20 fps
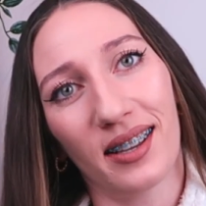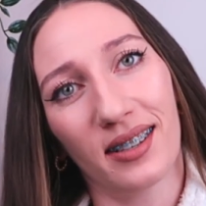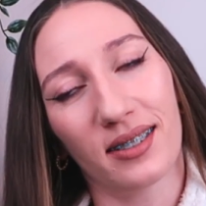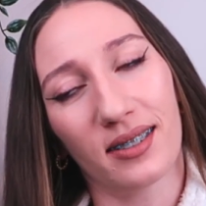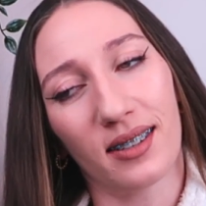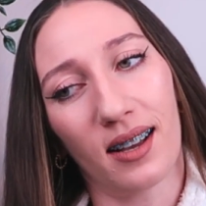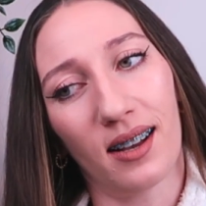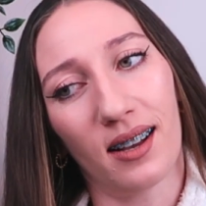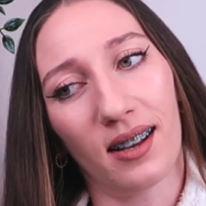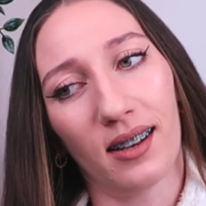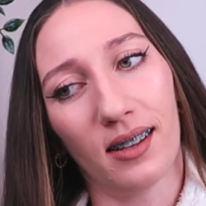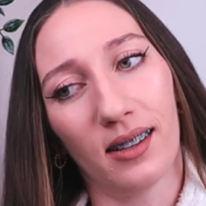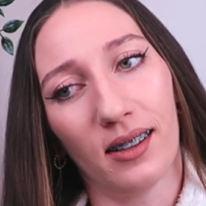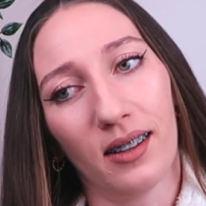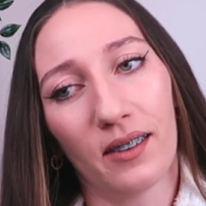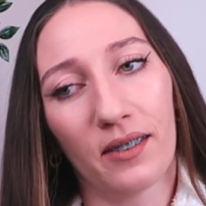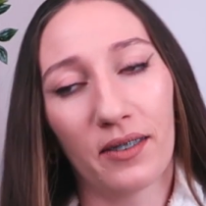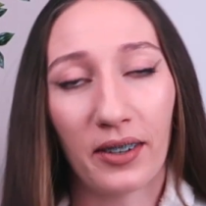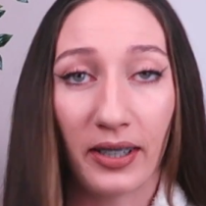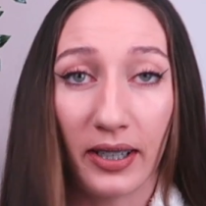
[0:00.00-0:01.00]
is
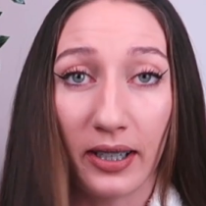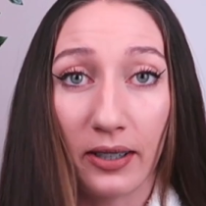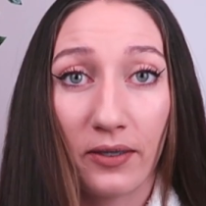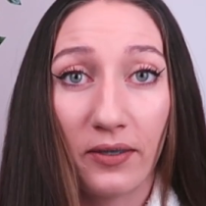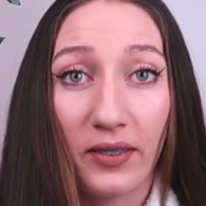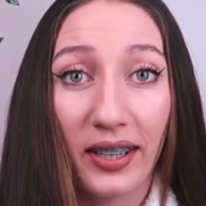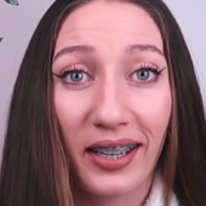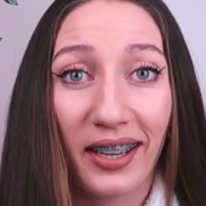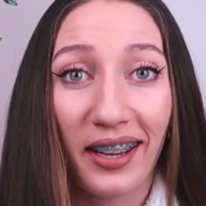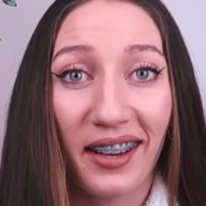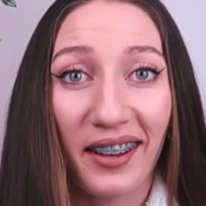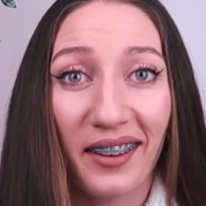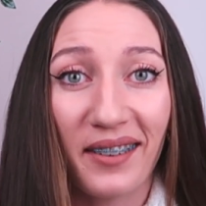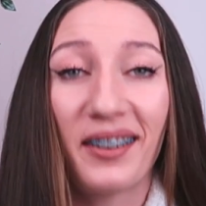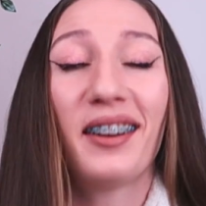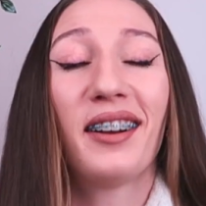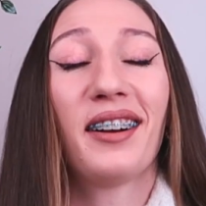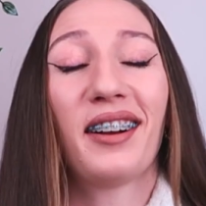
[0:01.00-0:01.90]
all for this video.